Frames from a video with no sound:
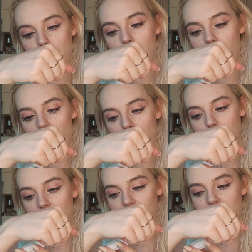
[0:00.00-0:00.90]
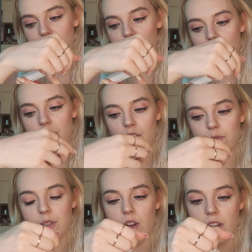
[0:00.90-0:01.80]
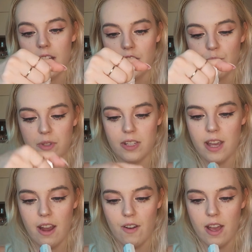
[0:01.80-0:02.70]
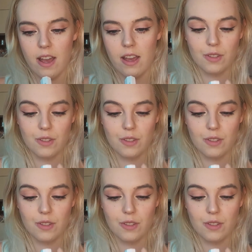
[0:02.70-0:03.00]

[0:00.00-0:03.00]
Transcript: But Paradise Dream Volume Long Lash Mascara.